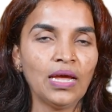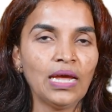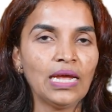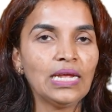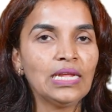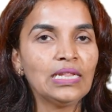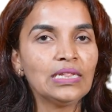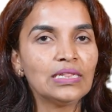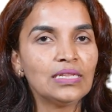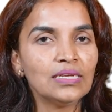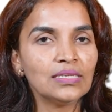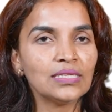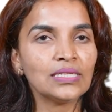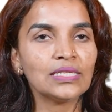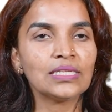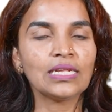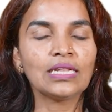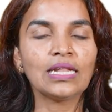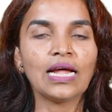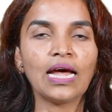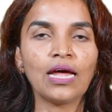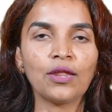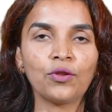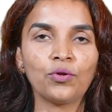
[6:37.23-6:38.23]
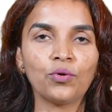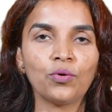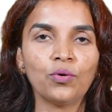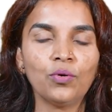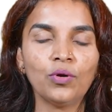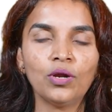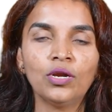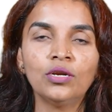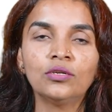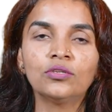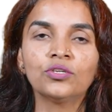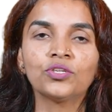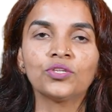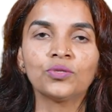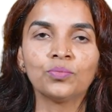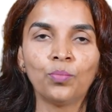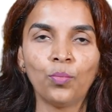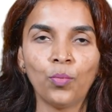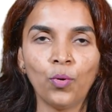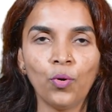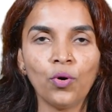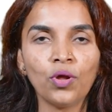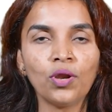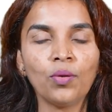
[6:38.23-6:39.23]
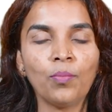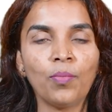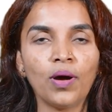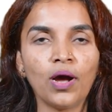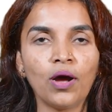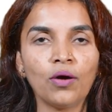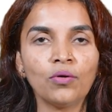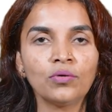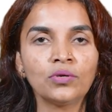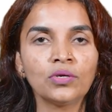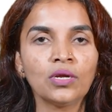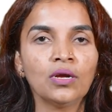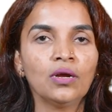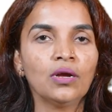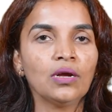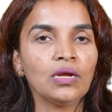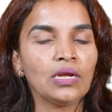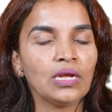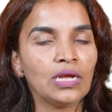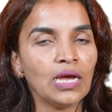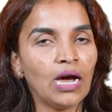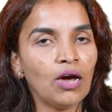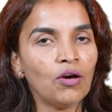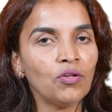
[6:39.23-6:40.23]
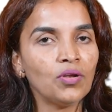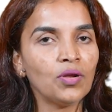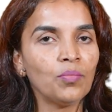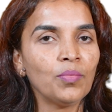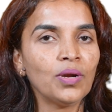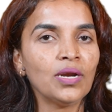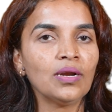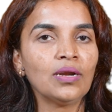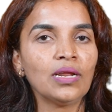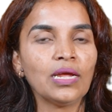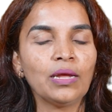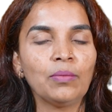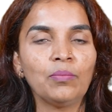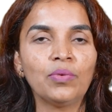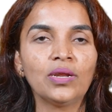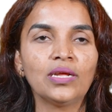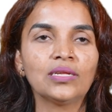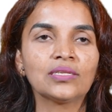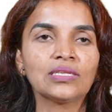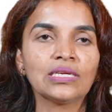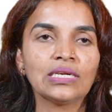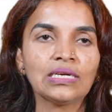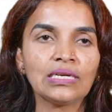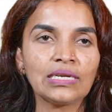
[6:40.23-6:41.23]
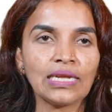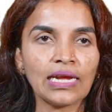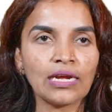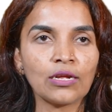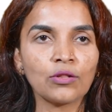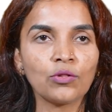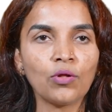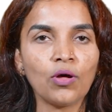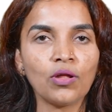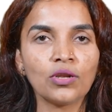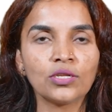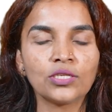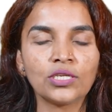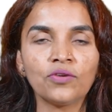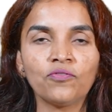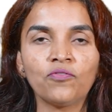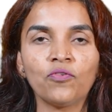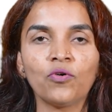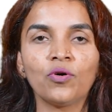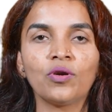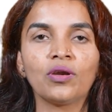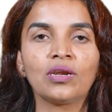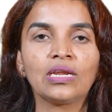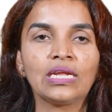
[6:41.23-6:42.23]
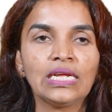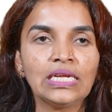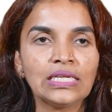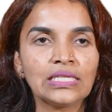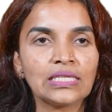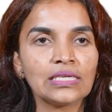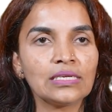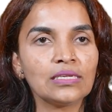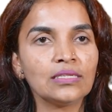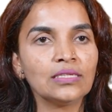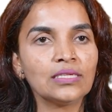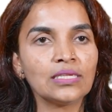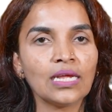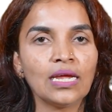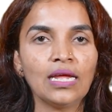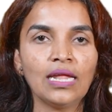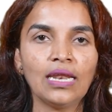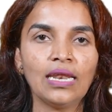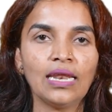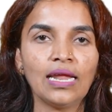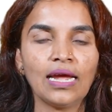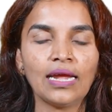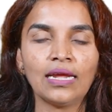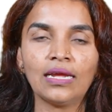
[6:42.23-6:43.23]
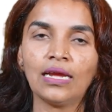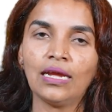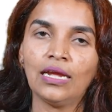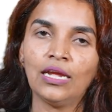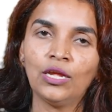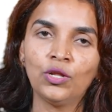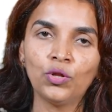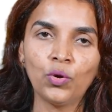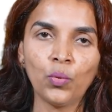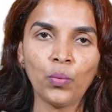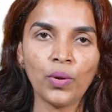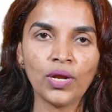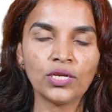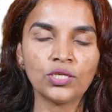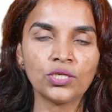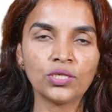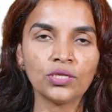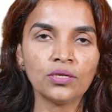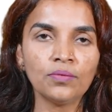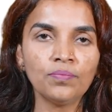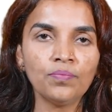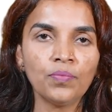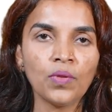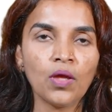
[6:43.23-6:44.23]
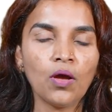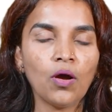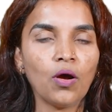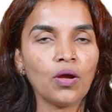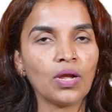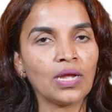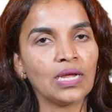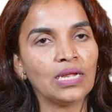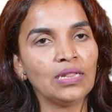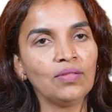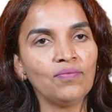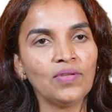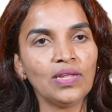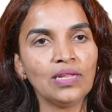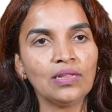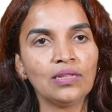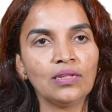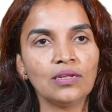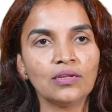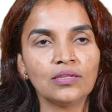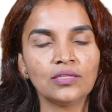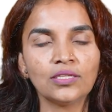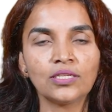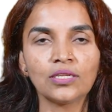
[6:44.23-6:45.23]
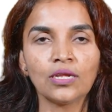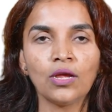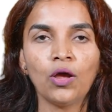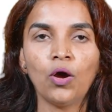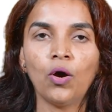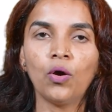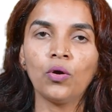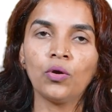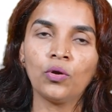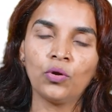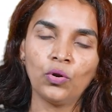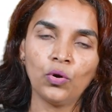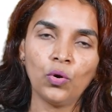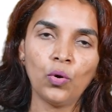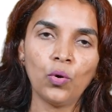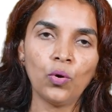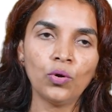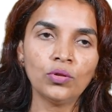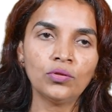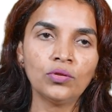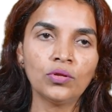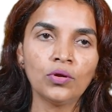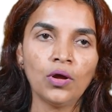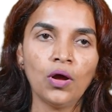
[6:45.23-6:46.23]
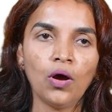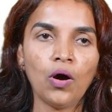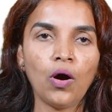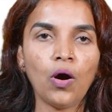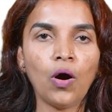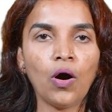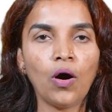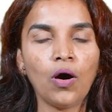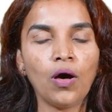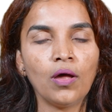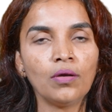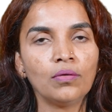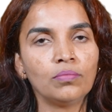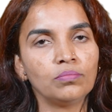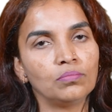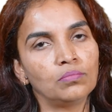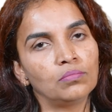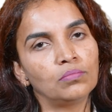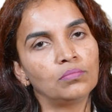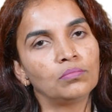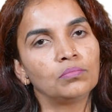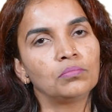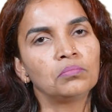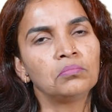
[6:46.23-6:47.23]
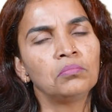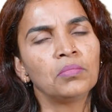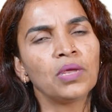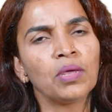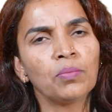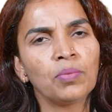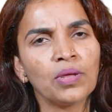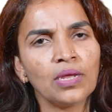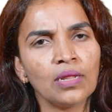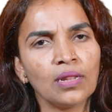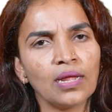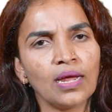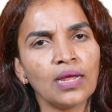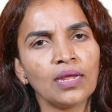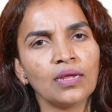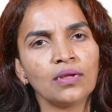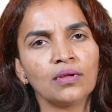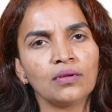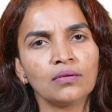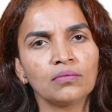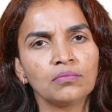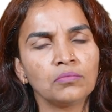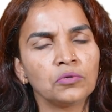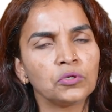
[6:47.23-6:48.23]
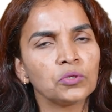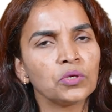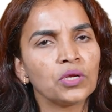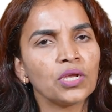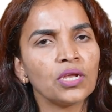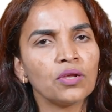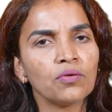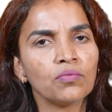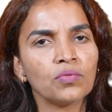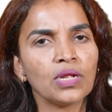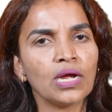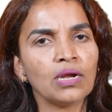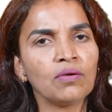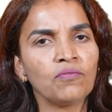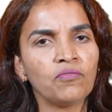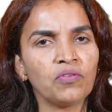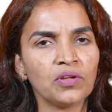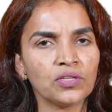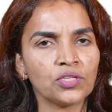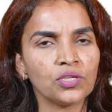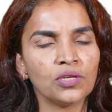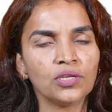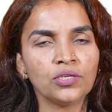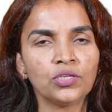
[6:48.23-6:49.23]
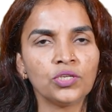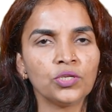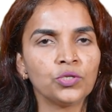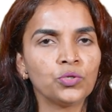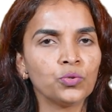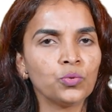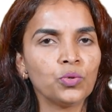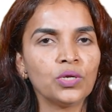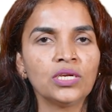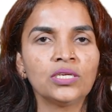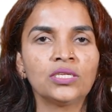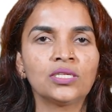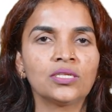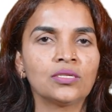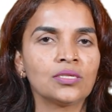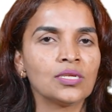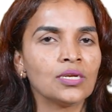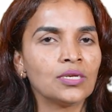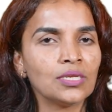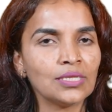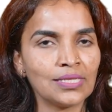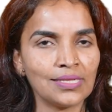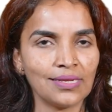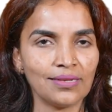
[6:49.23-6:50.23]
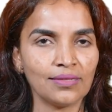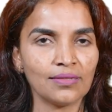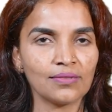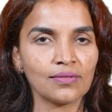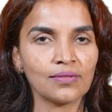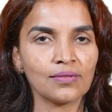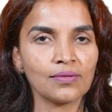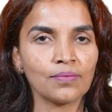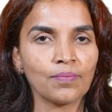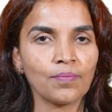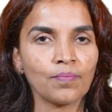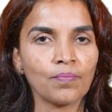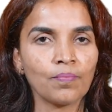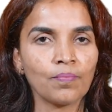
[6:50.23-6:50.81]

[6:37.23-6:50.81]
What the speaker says: In this scenario, it is more about government embracing technology for reasons like innovation, convenience, growth or maybe like to give that facility to its citizens.